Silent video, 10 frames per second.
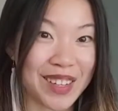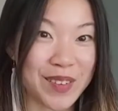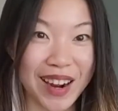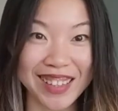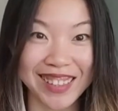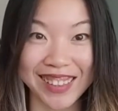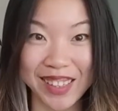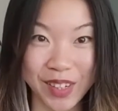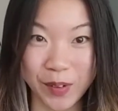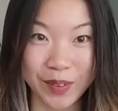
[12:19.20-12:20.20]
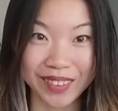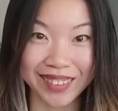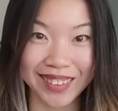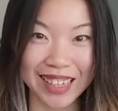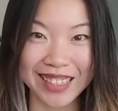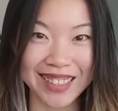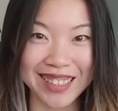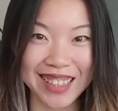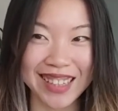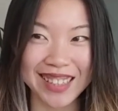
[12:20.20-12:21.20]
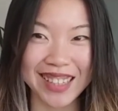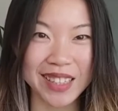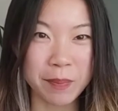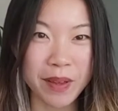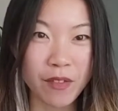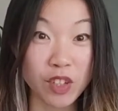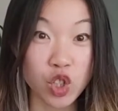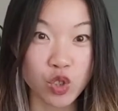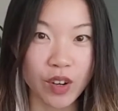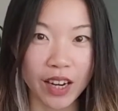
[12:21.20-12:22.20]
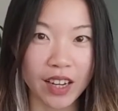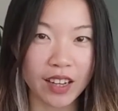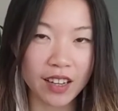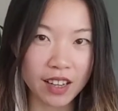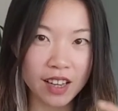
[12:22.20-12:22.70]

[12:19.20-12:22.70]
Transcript: You actually don't. It's a bit of a trick.